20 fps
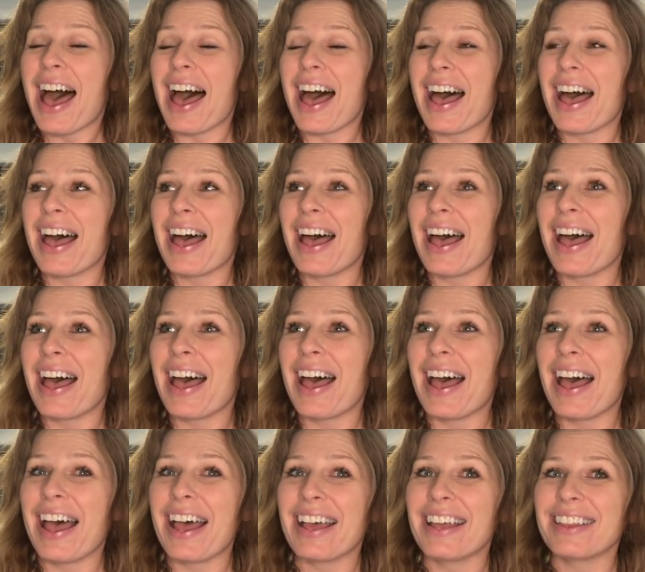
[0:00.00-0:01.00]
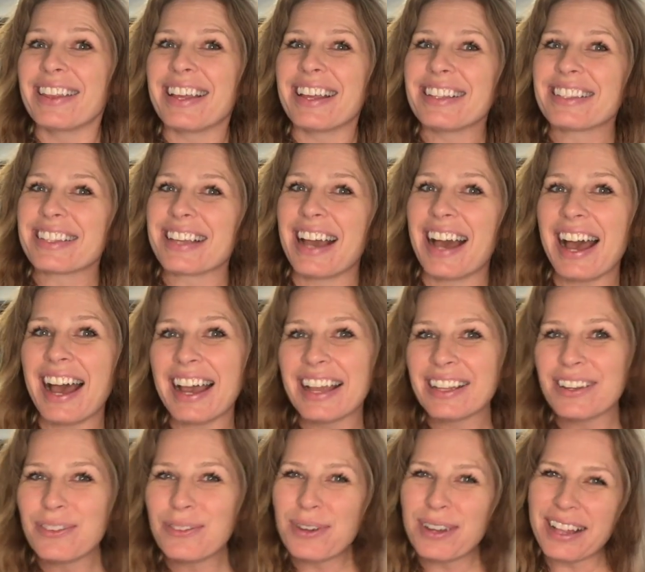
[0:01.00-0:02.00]
Uh, that's kind
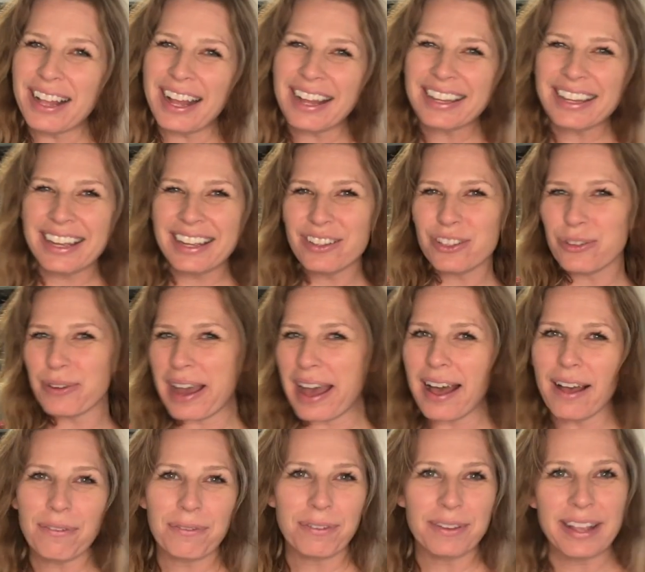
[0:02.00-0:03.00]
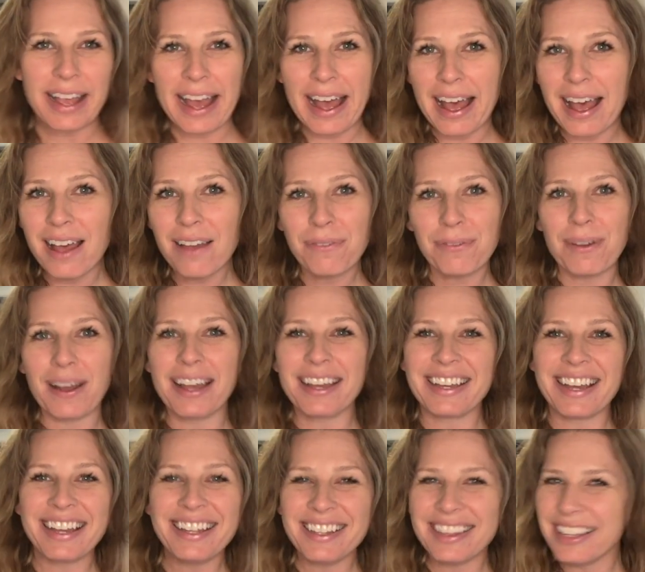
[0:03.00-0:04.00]
of what I kind of do, half and half. I
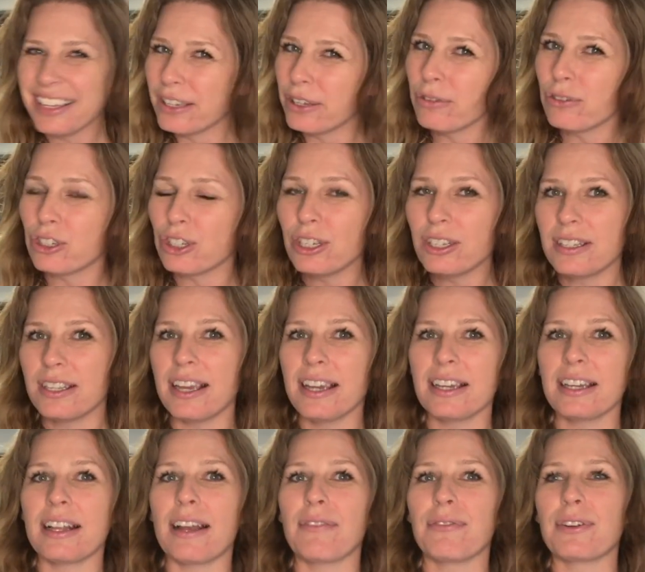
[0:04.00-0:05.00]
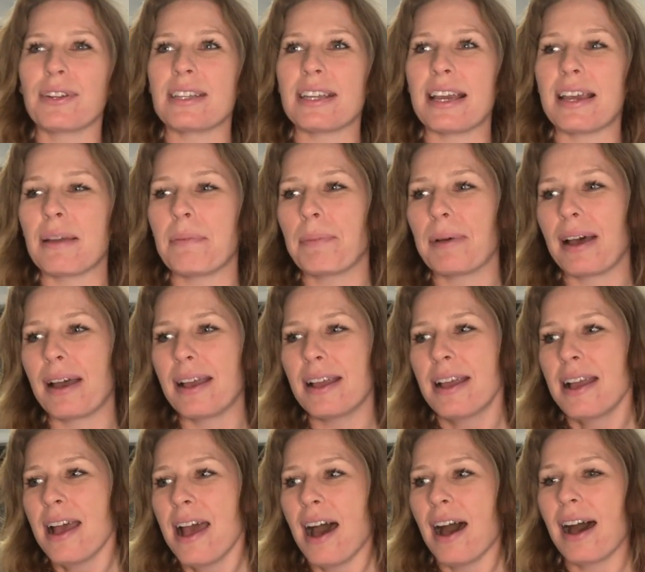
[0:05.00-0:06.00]
kind of think you should take it every day,
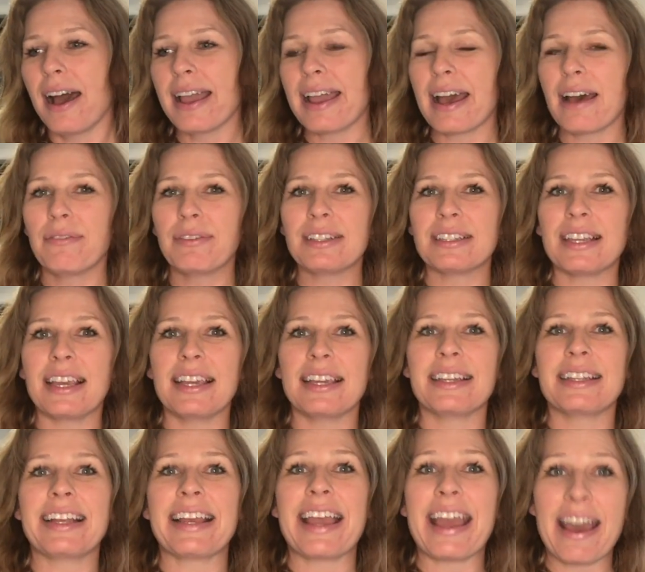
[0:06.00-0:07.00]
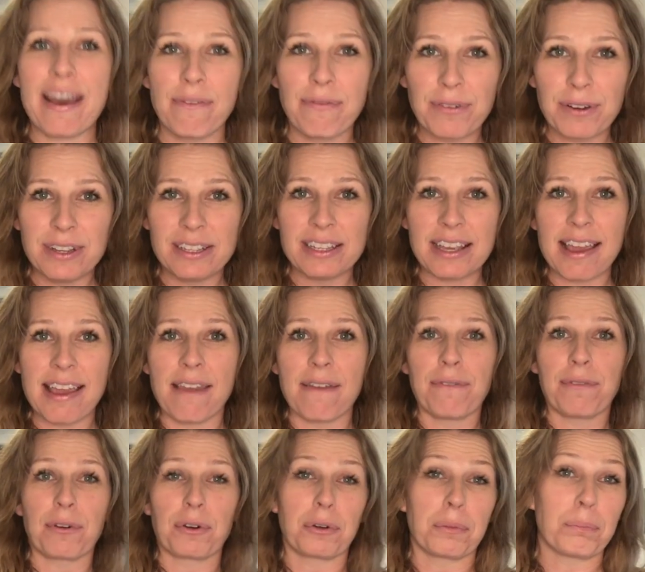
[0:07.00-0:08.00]
but I haven't taken it every
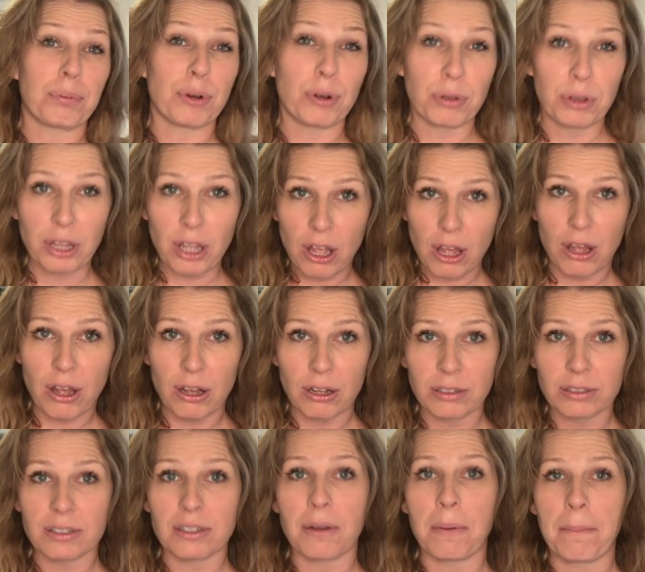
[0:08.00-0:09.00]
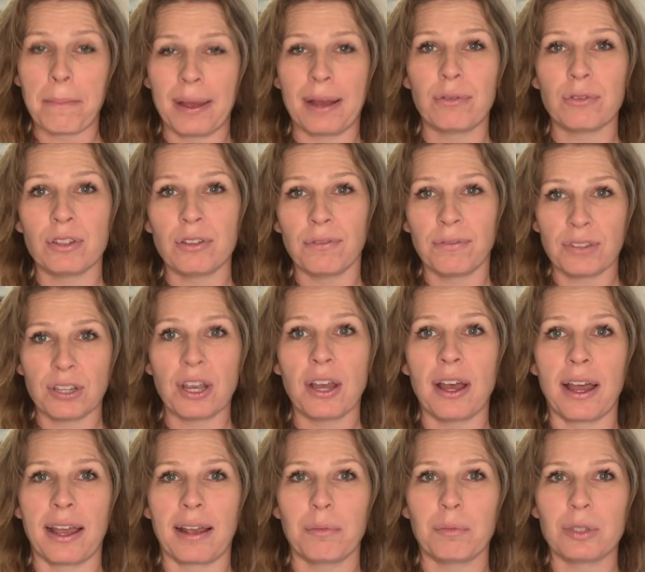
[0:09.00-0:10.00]
day for a prolonged amount of
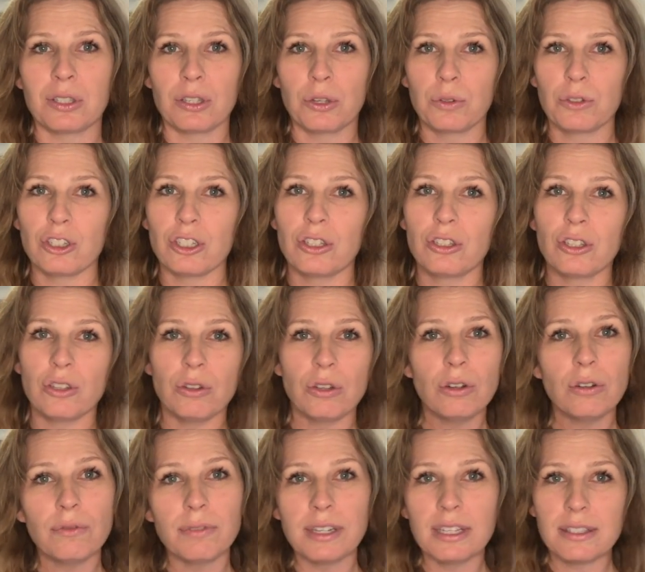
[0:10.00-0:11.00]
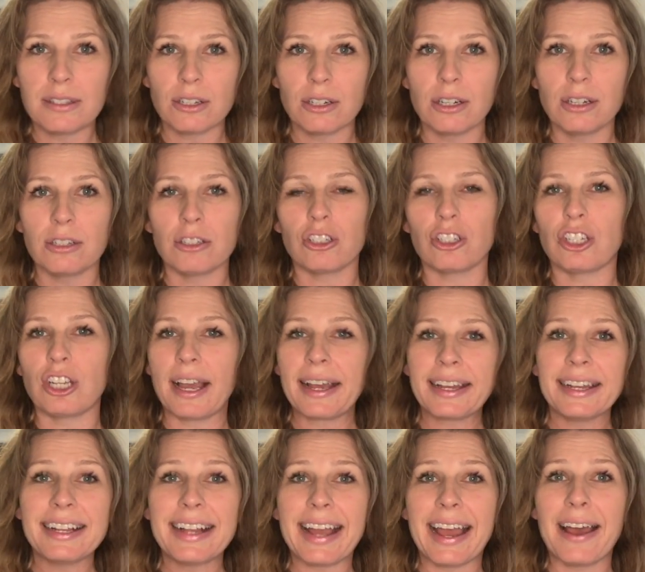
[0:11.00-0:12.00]
time. So just do your research,
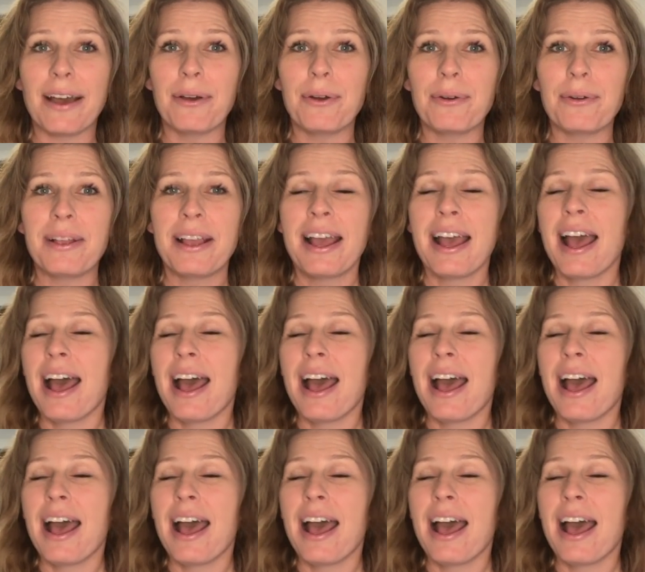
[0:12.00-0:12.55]
check it out.